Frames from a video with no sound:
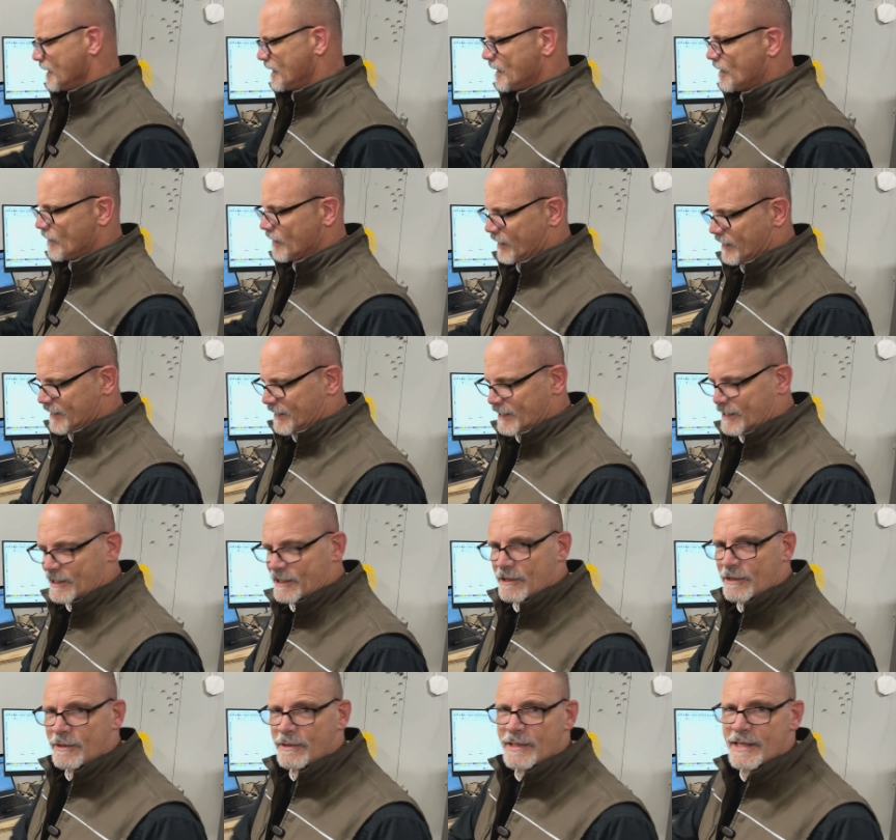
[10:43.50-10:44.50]
Now all I need to
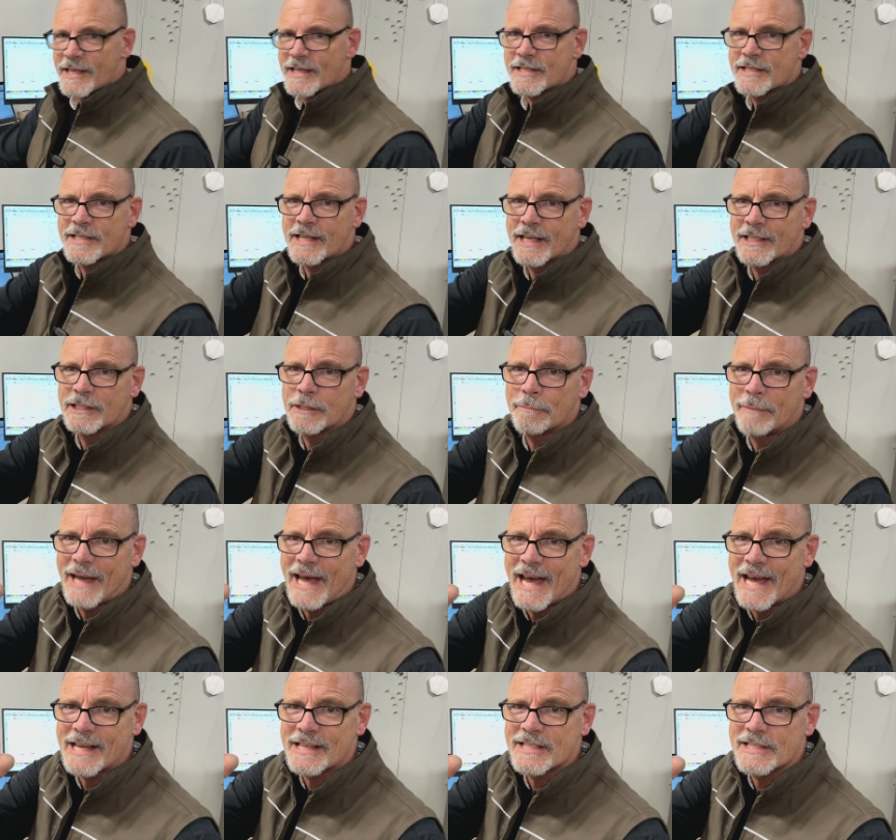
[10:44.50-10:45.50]
do is cut the
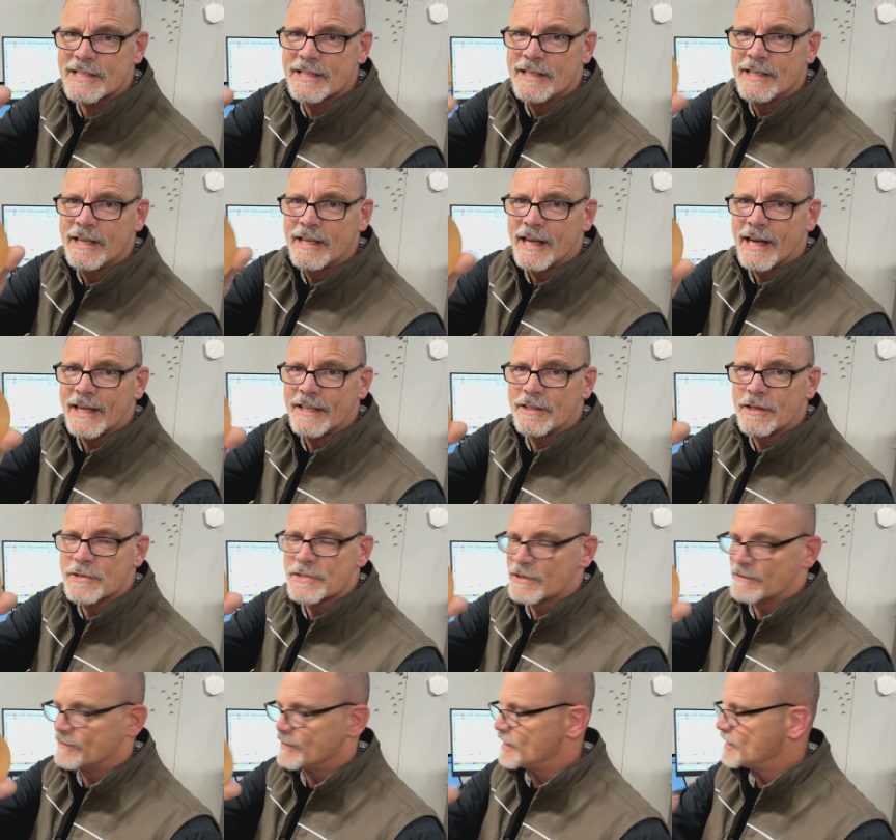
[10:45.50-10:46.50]
backs, and those
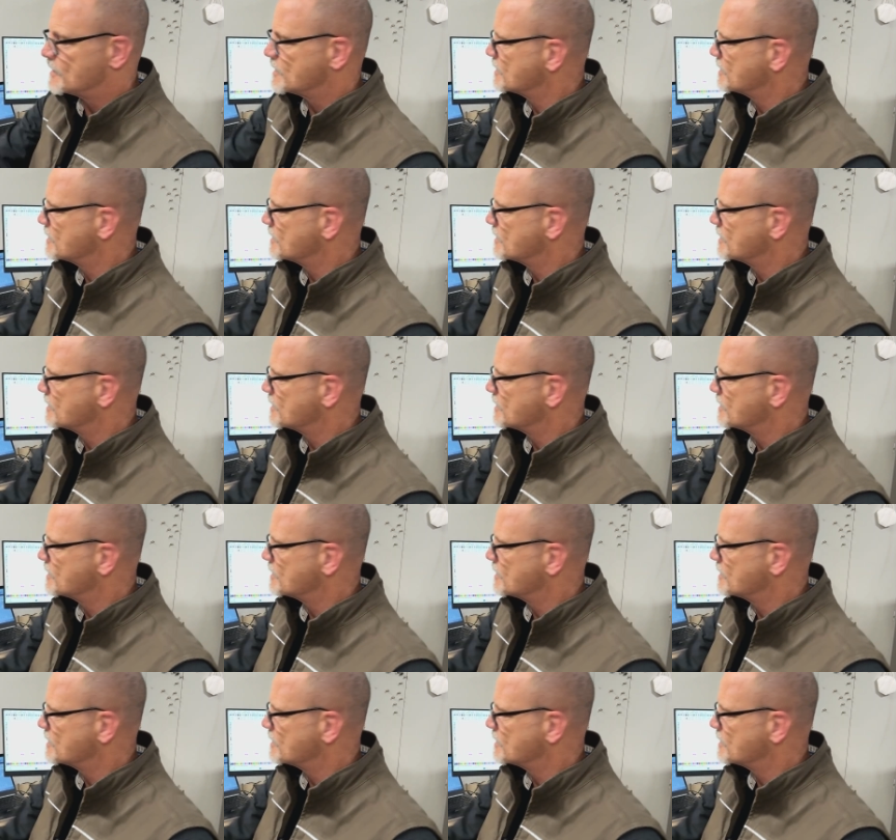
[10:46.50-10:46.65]
are very